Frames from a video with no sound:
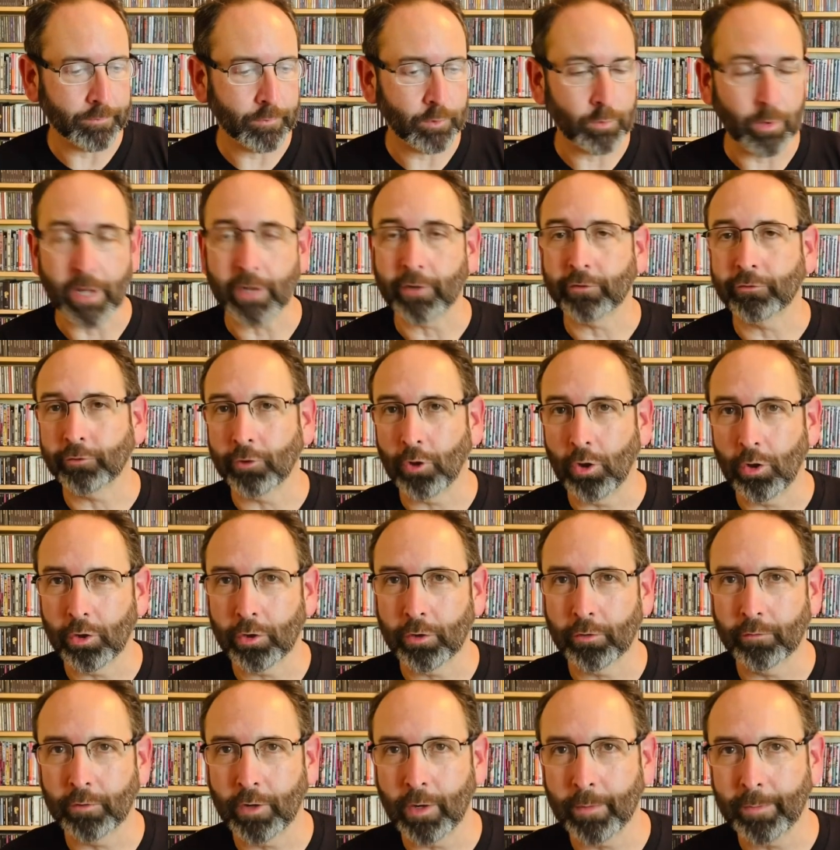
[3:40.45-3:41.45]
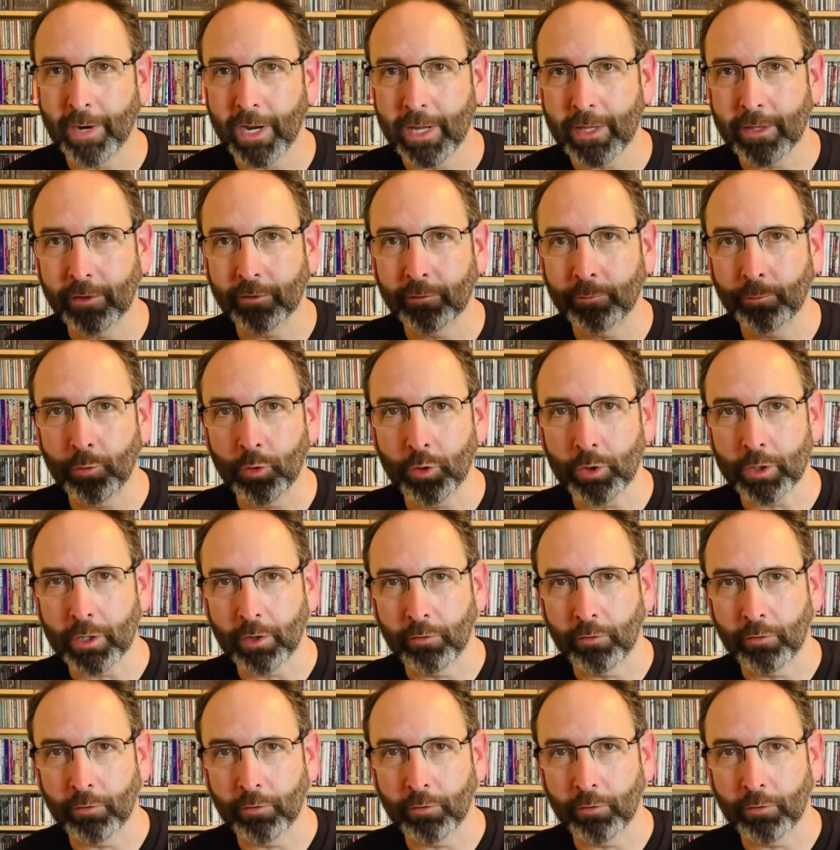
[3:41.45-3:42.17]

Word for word: who had a solo career by this point,